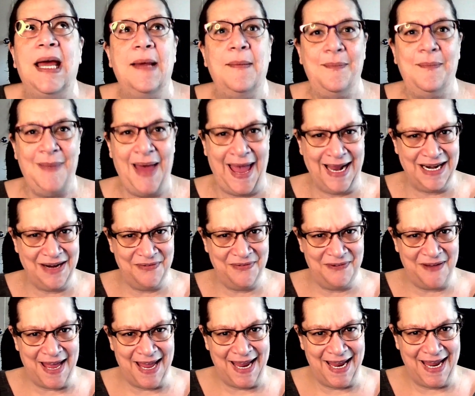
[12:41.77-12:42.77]

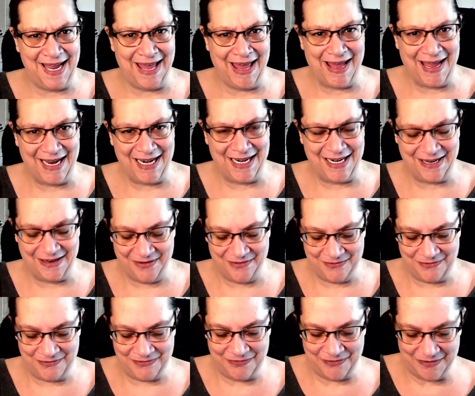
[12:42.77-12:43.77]
Magnifying kind
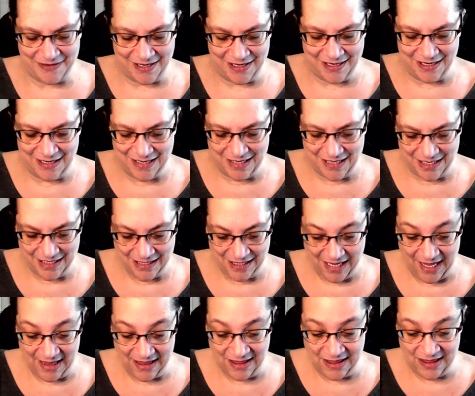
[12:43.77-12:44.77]
of,
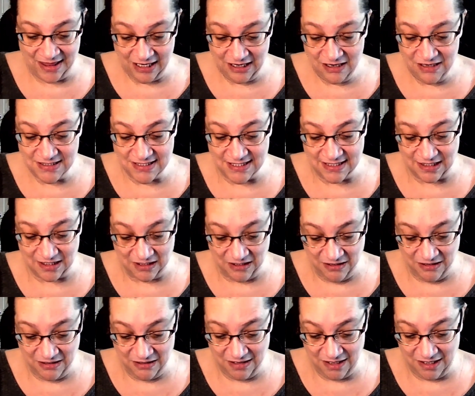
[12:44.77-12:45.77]
and there's a
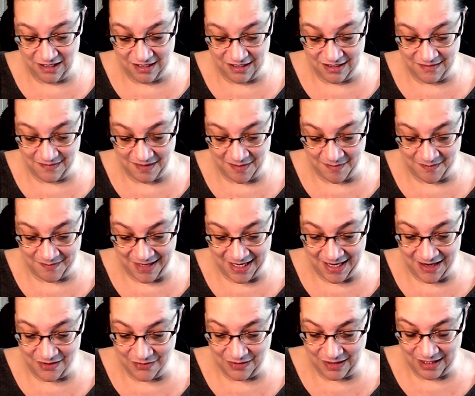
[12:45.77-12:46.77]
good
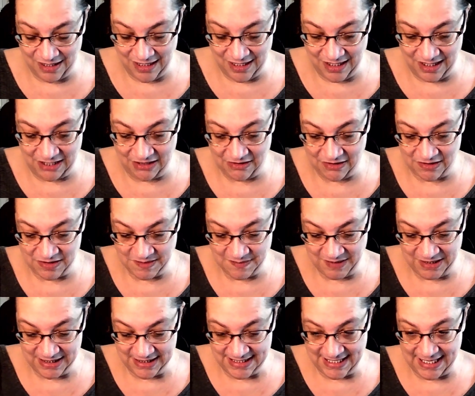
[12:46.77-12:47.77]
amount in here, so I'm
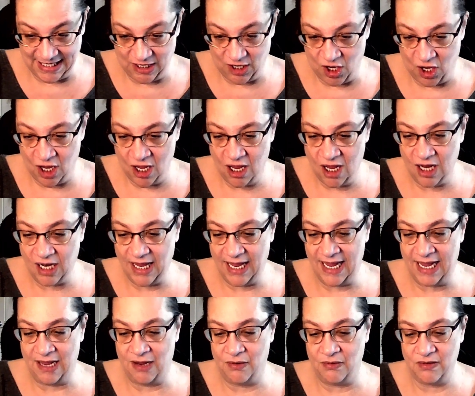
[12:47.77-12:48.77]
not going to take it all
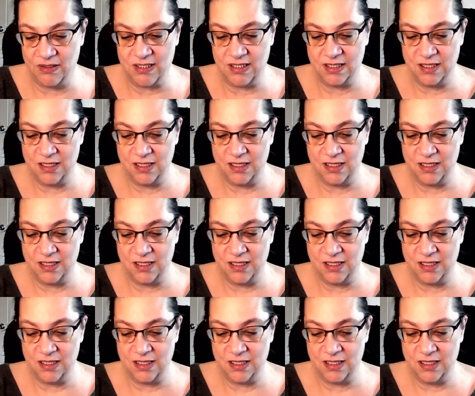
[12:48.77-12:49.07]
out.